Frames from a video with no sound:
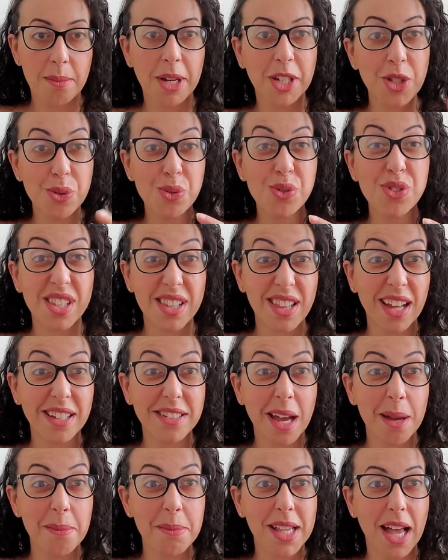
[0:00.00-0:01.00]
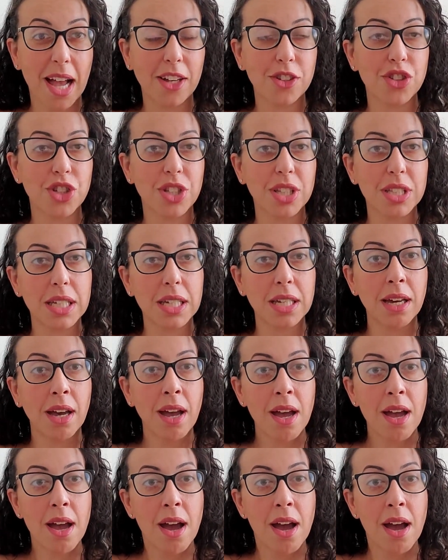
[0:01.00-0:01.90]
And usually that time is actually